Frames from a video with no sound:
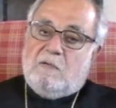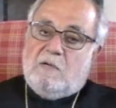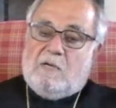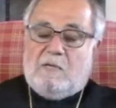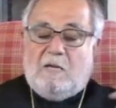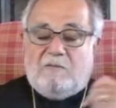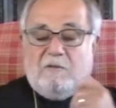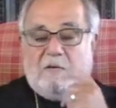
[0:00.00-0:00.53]

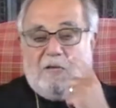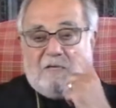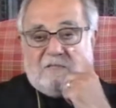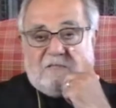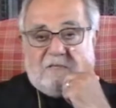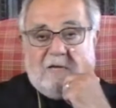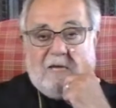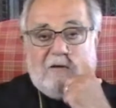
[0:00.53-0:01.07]
And on the
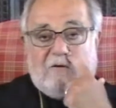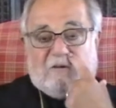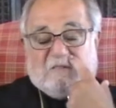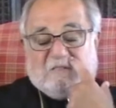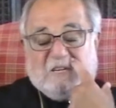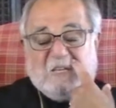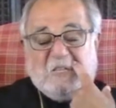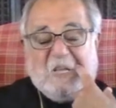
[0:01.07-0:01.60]
next day or
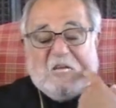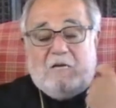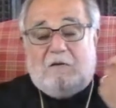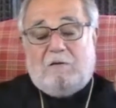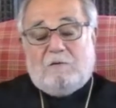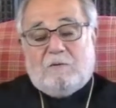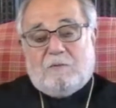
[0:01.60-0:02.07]
Sunday,